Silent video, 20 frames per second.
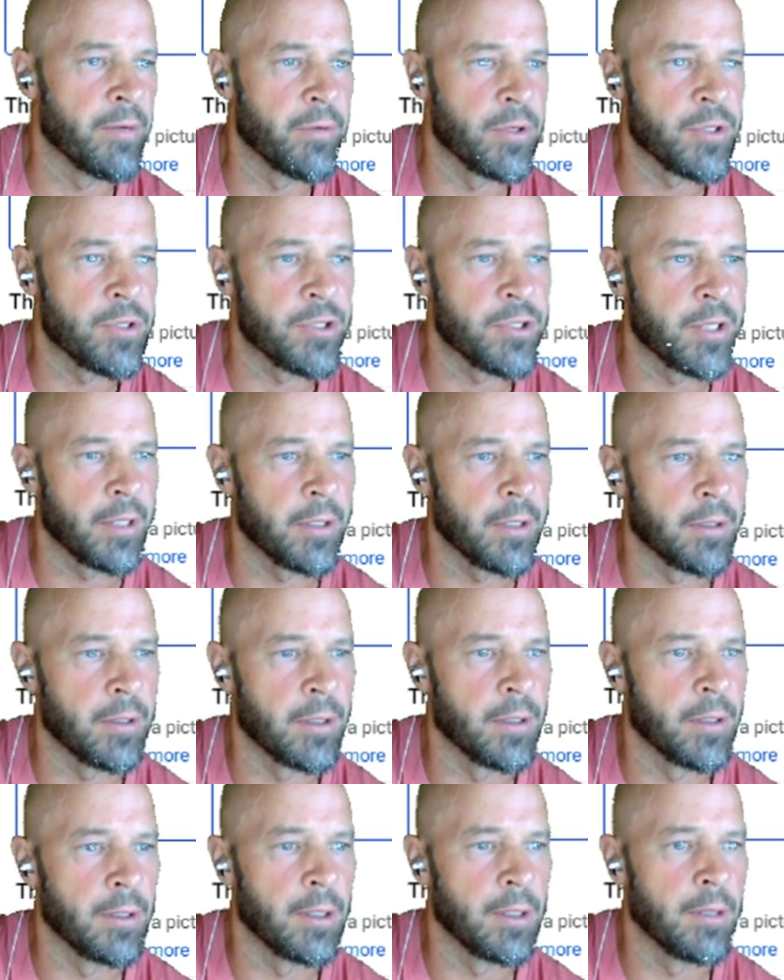a sec 9
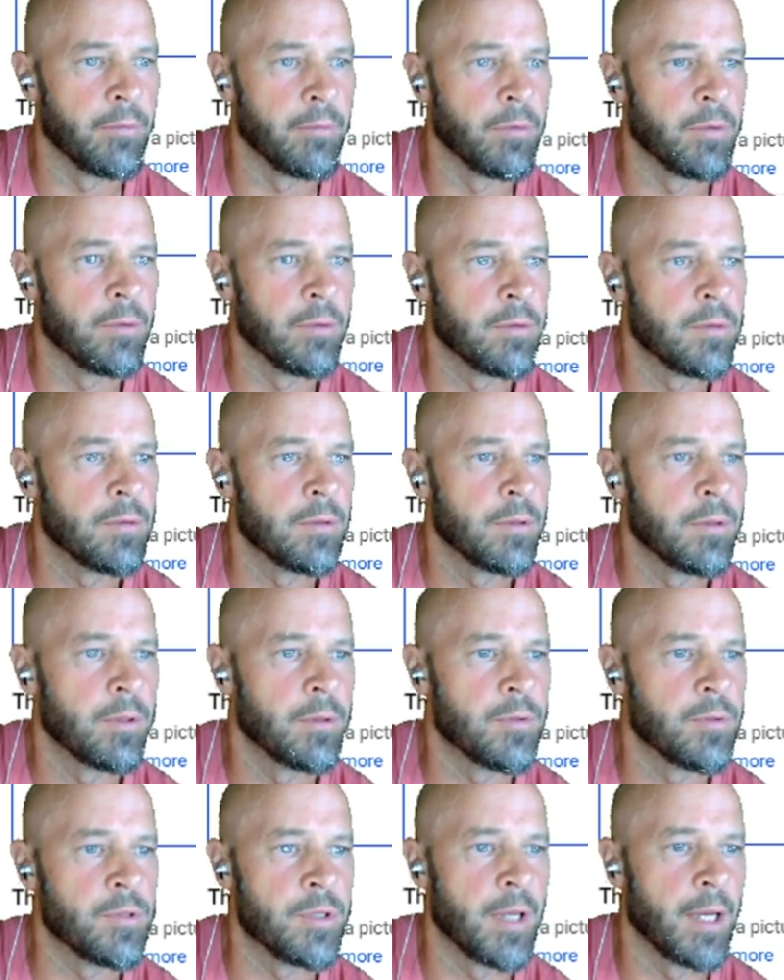11. It
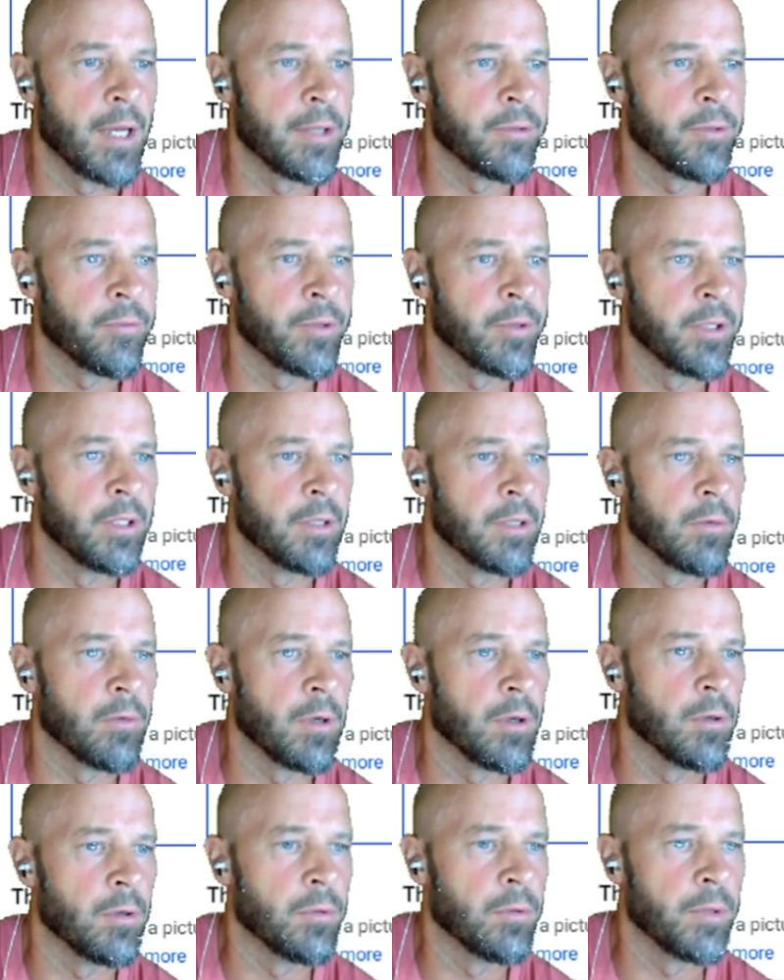was not three in a
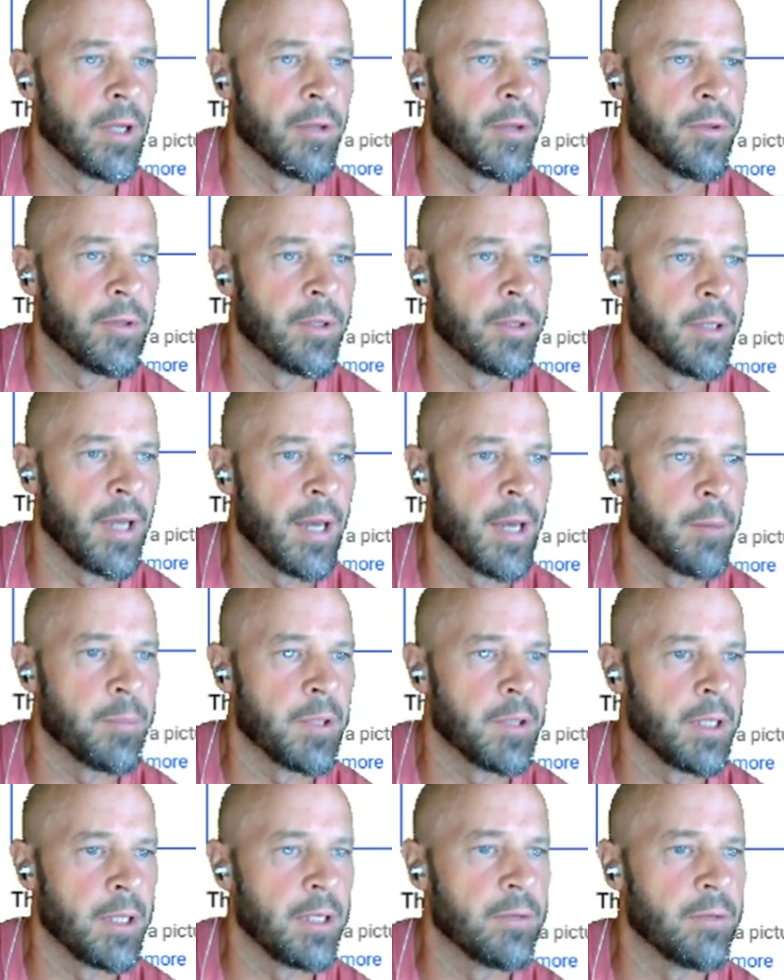row, nothing happened
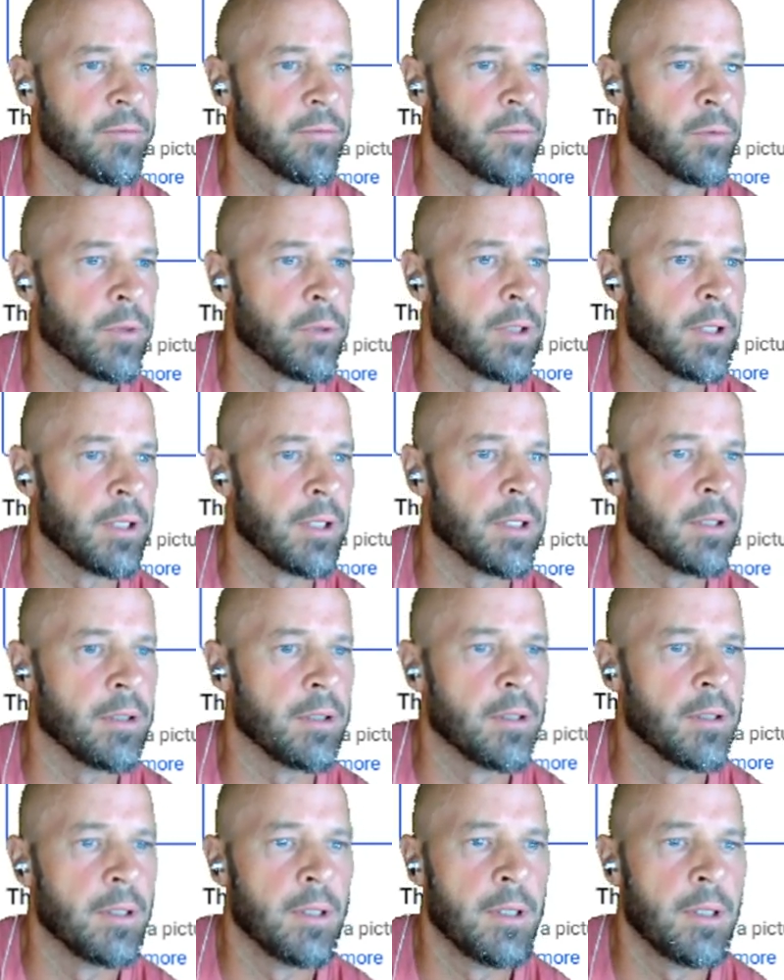at 848.
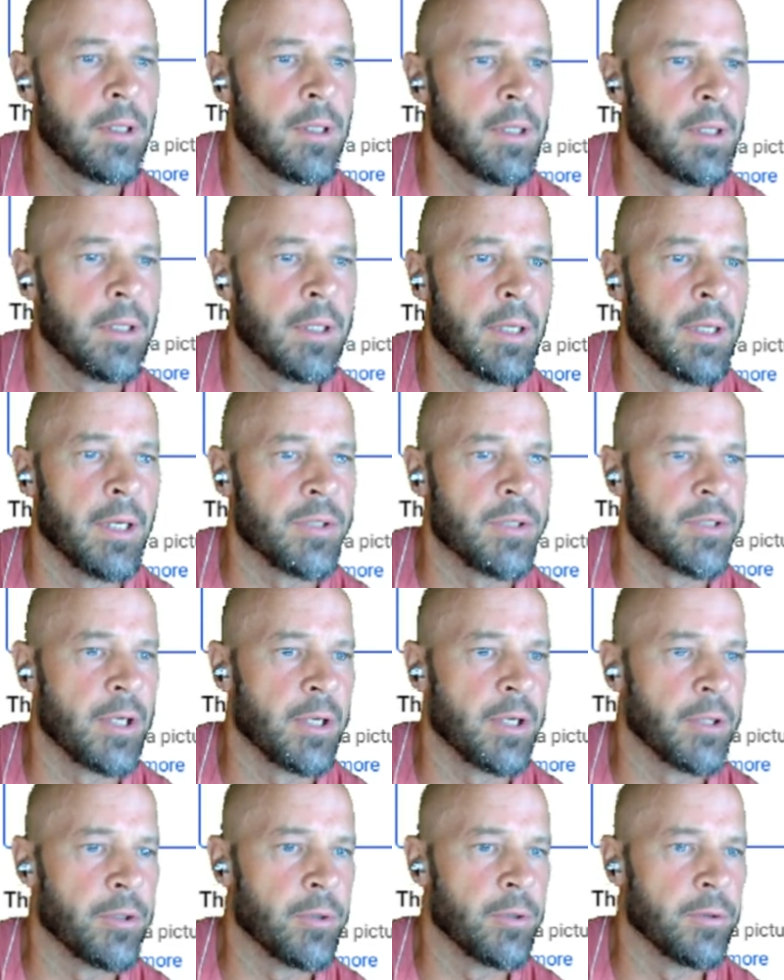Has nothing
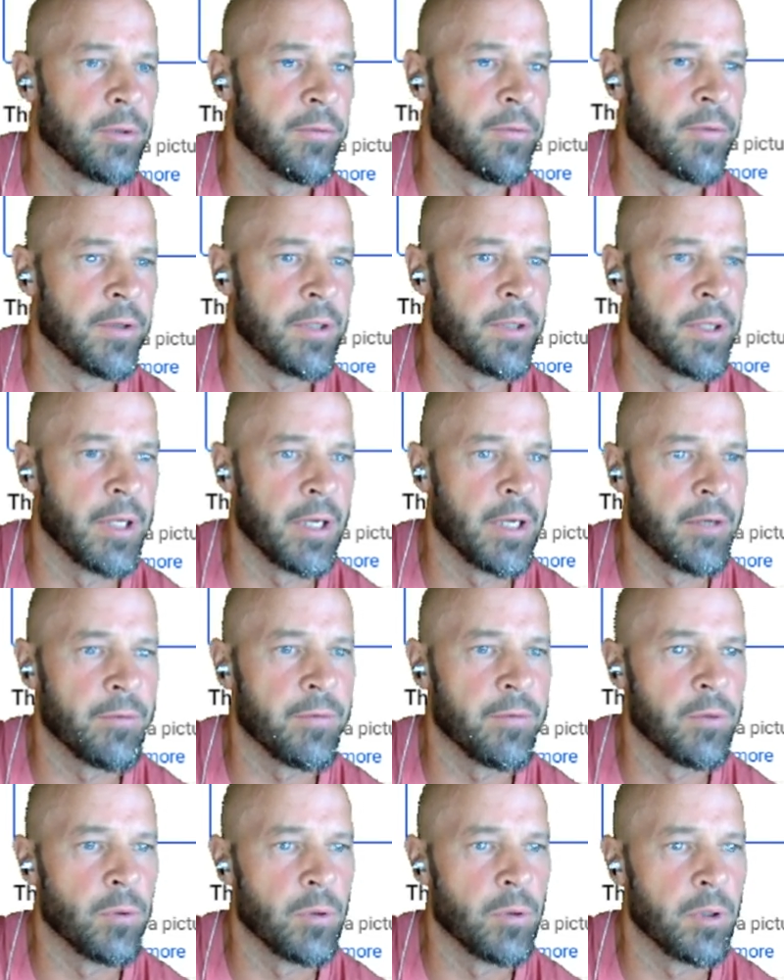to do with the 59th
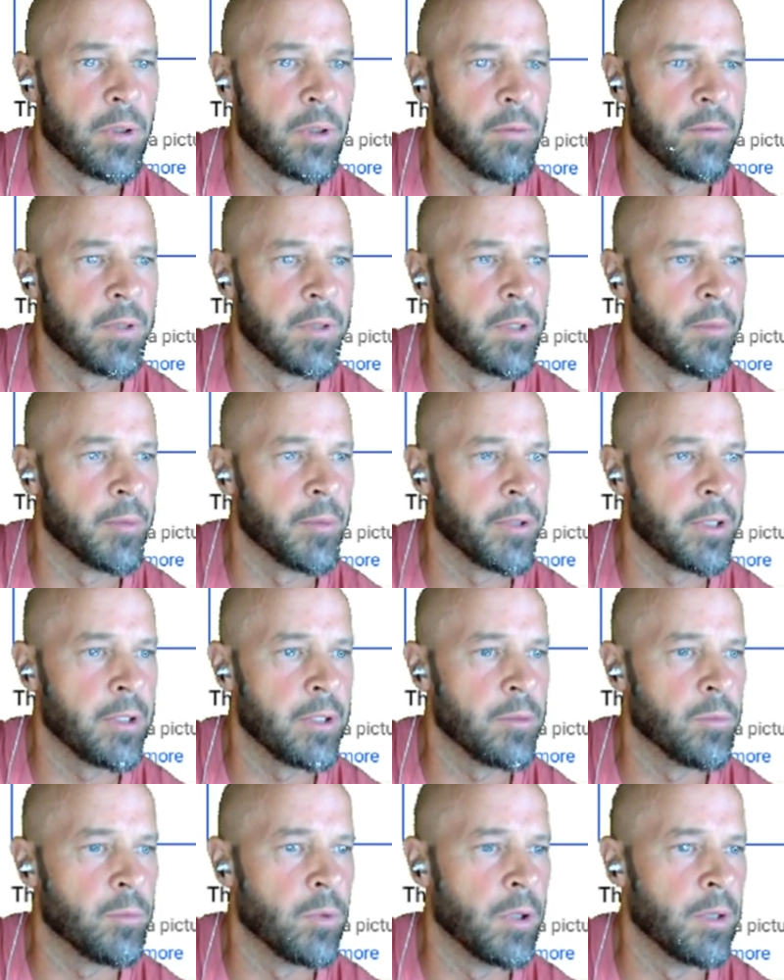floor of Liberty,
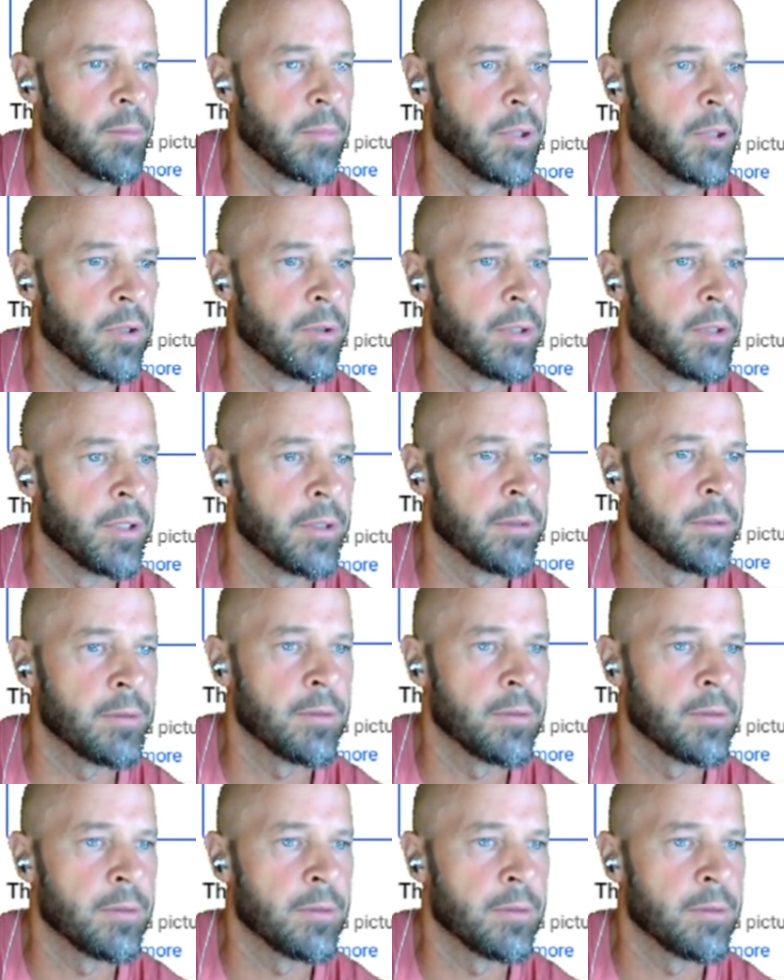one building.